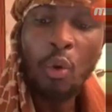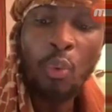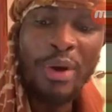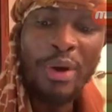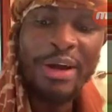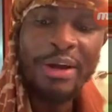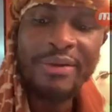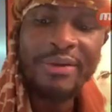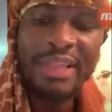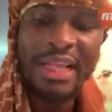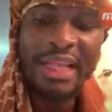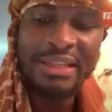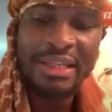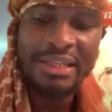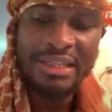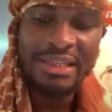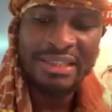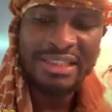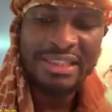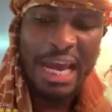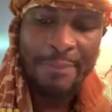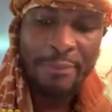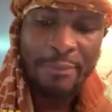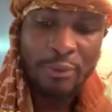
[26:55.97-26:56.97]
Aware that
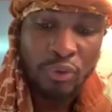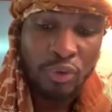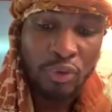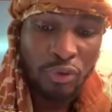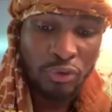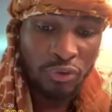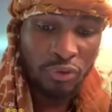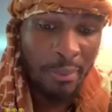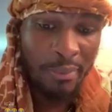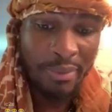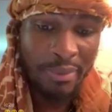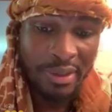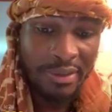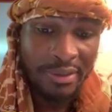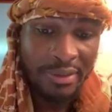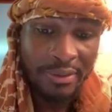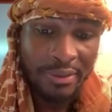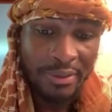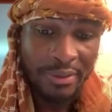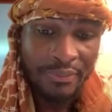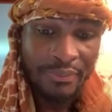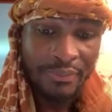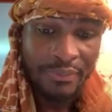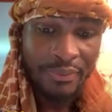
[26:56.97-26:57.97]
the disciples were
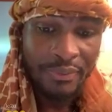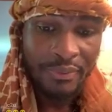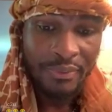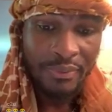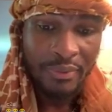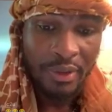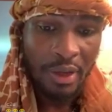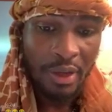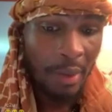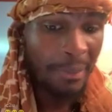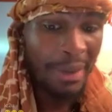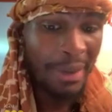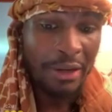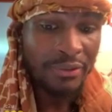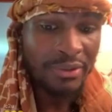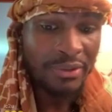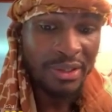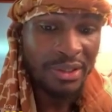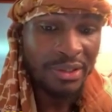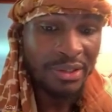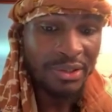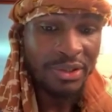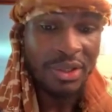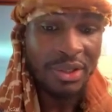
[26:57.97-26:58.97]
grumbling
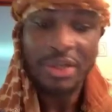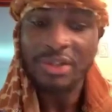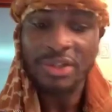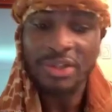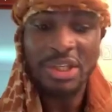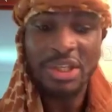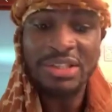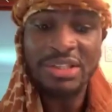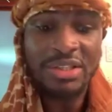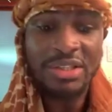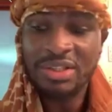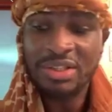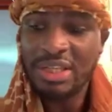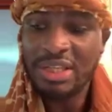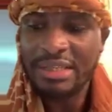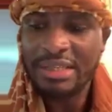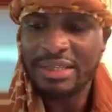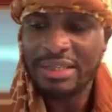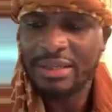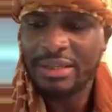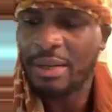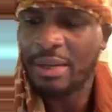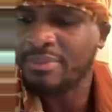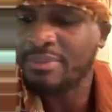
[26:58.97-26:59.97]
about this, Jesus
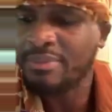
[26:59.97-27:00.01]
said